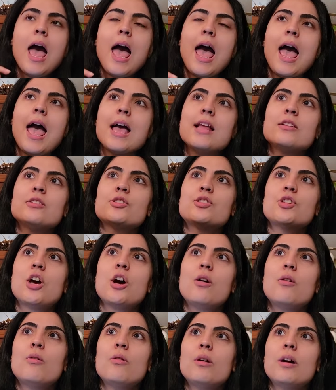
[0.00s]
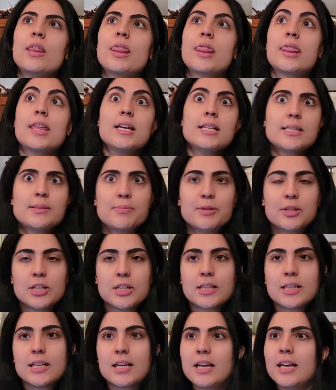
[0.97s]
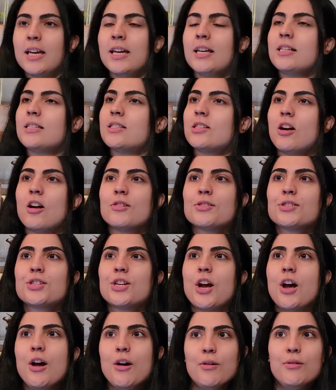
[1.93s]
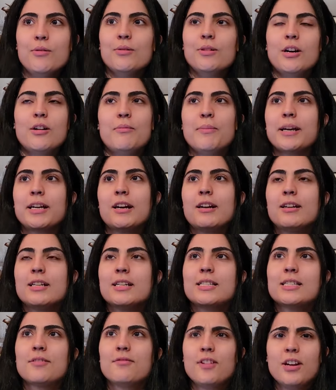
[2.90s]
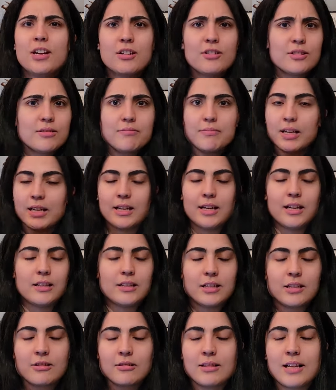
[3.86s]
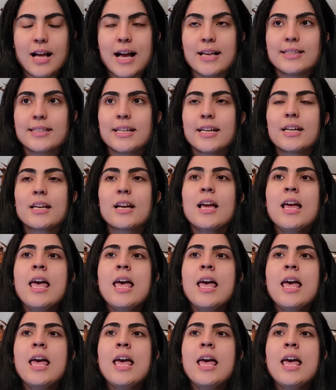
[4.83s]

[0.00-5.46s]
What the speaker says: And so this book, it's also, oh my god, it's a very good, another classic.